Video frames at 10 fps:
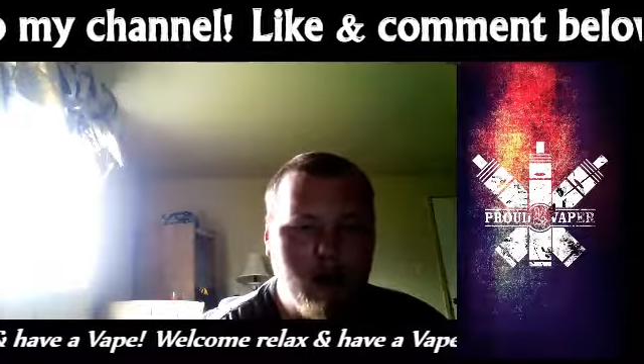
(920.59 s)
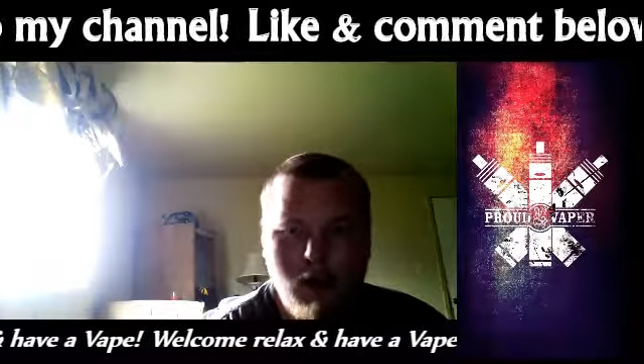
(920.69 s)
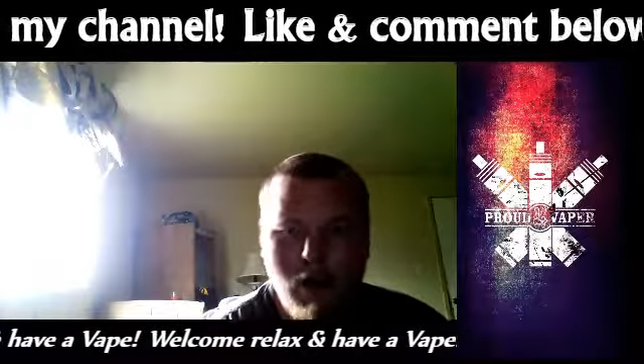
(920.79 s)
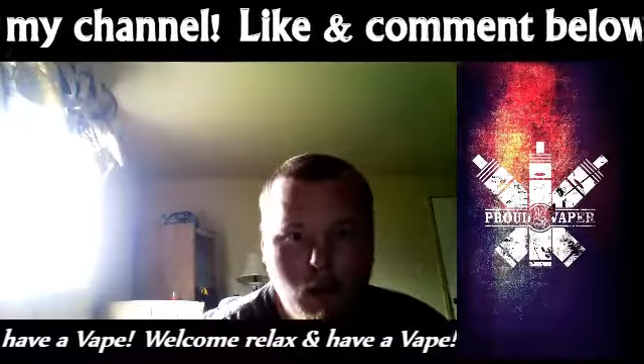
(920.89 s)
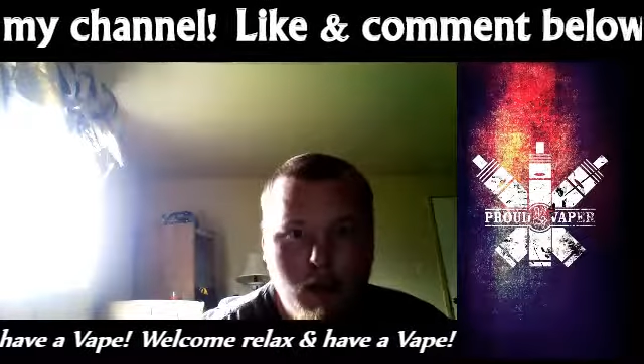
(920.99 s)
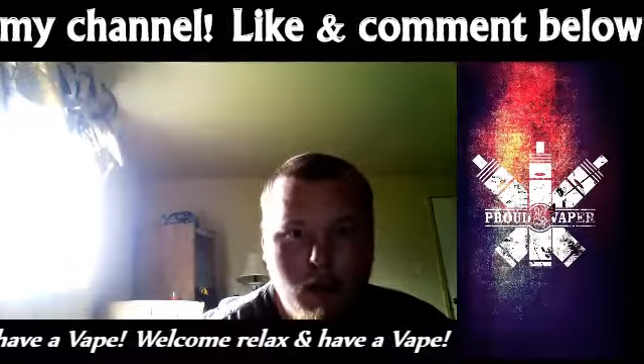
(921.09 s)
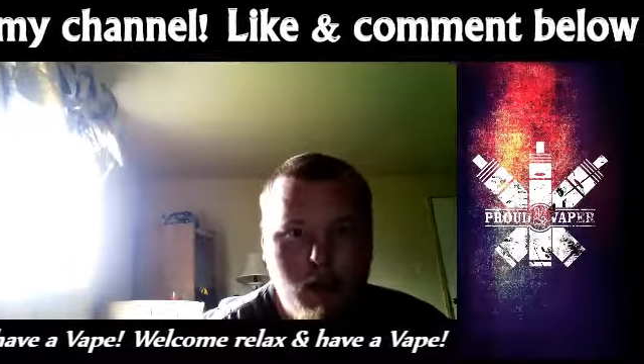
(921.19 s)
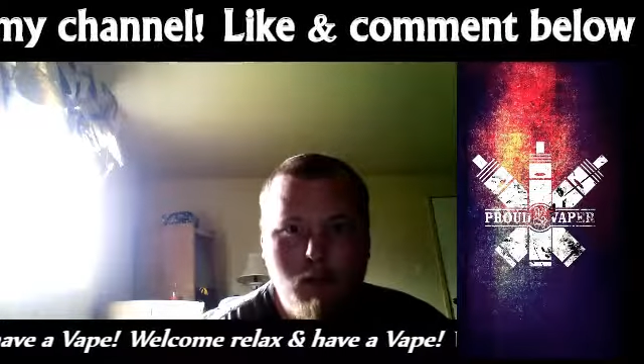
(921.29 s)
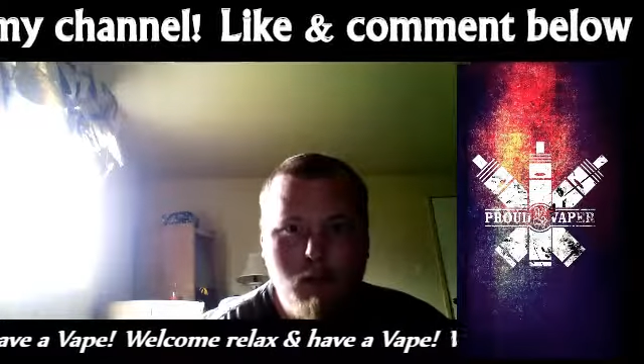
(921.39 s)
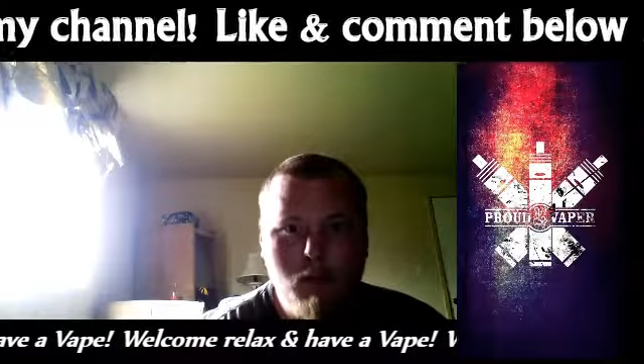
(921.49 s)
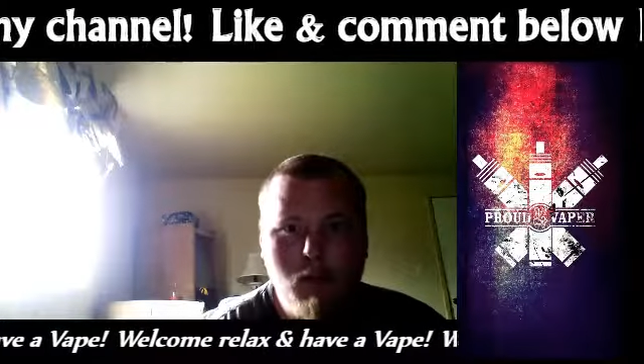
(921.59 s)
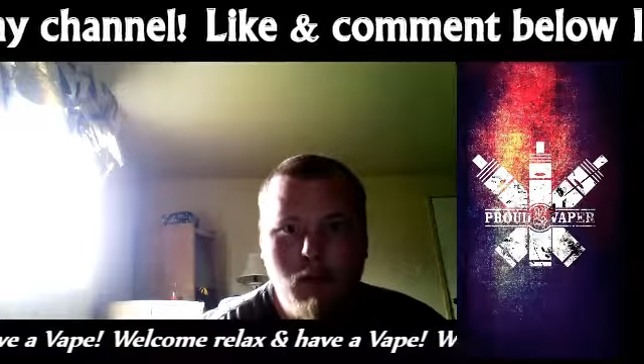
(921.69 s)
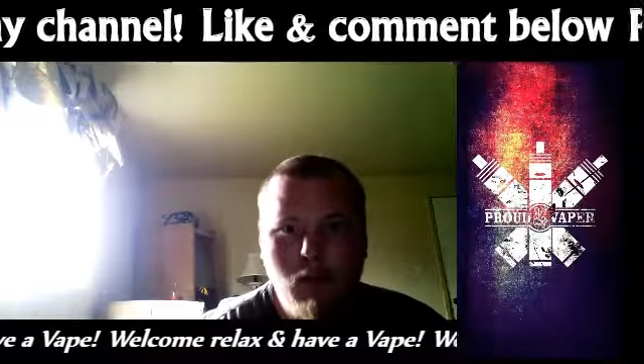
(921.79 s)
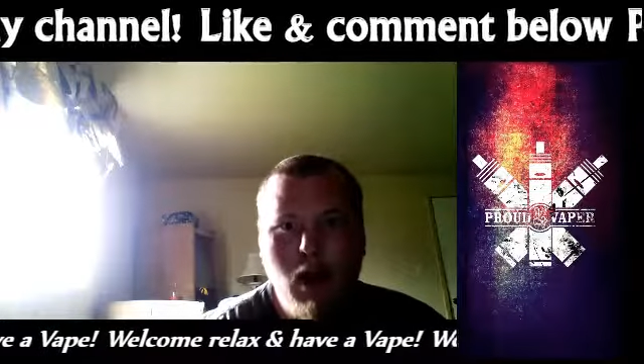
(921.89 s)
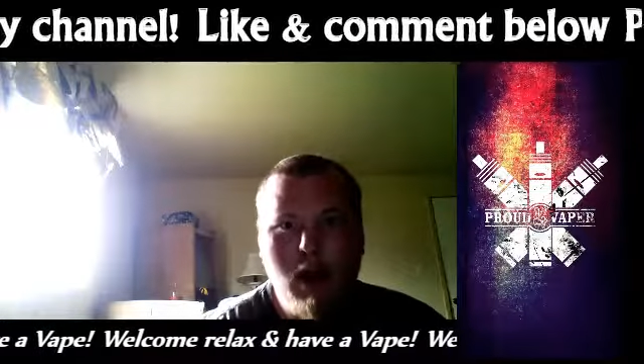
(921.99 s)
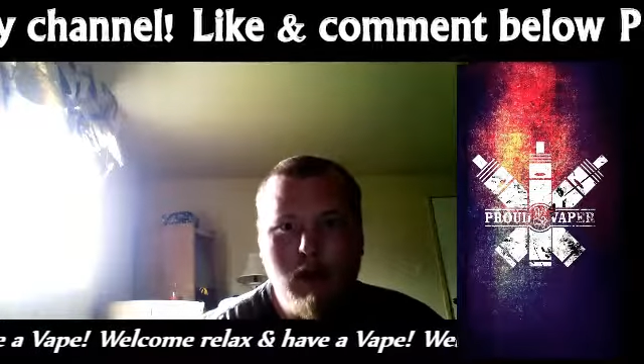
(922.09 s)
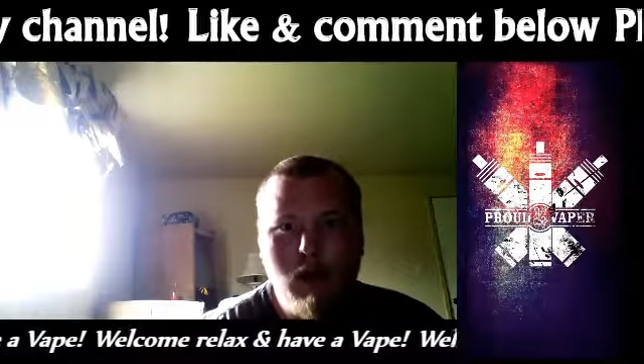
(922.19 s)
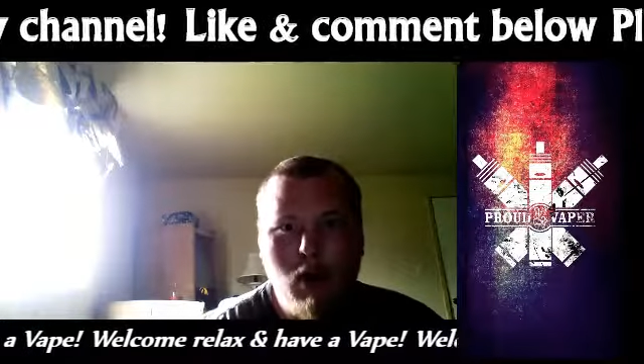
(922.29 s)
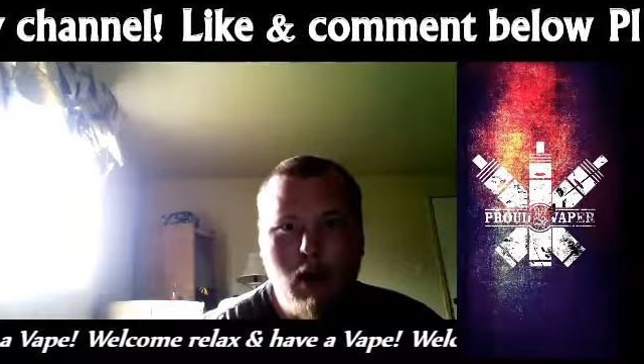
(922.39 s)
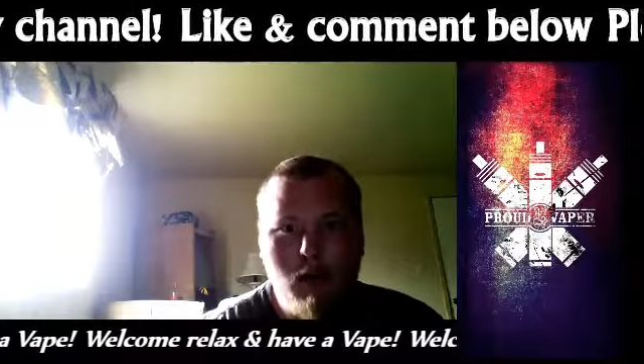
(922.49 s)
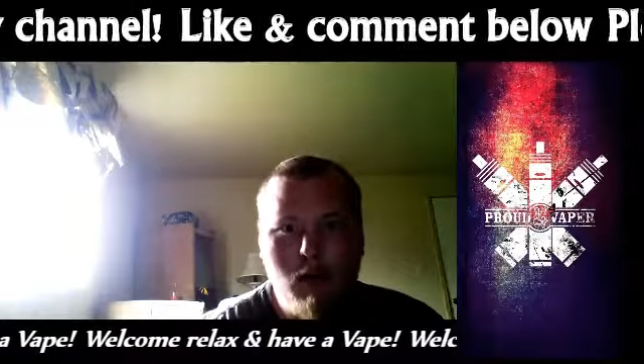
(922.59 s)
the glazed donut would not work